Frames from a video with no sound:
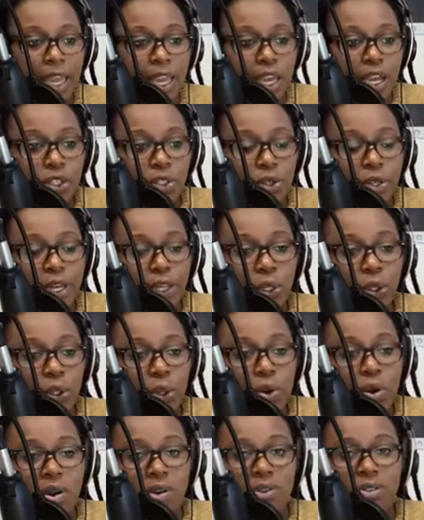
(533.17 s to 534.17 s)
So then you
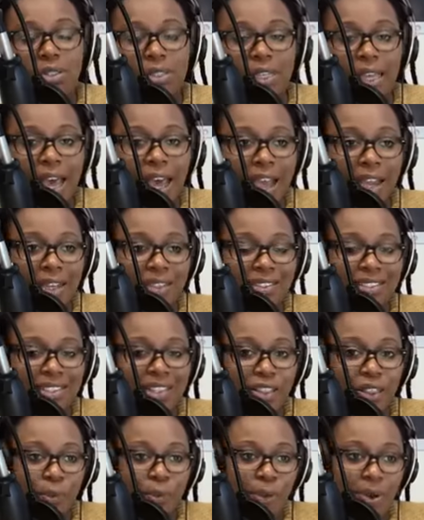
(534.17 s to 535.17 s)
go on to ask
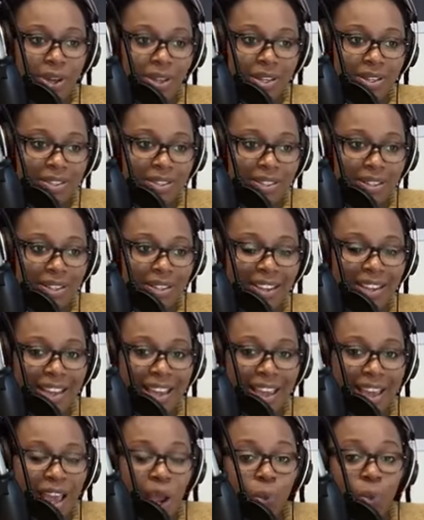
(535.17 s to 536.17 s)
the person,
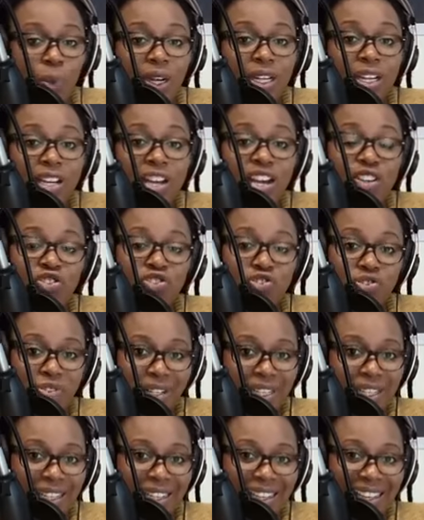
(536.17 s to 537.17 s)
what
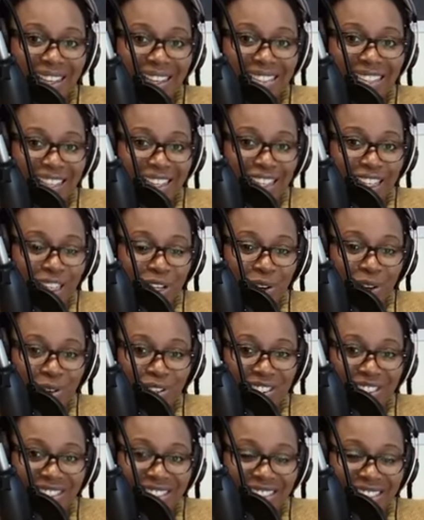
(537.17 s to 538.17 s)
country is he or
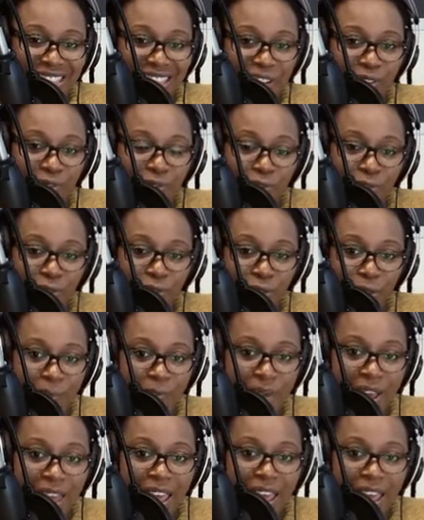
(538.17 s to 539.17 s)
she from?
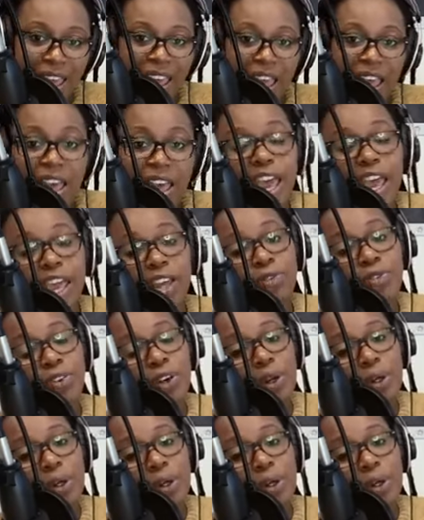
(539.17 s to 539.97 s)
Uit welk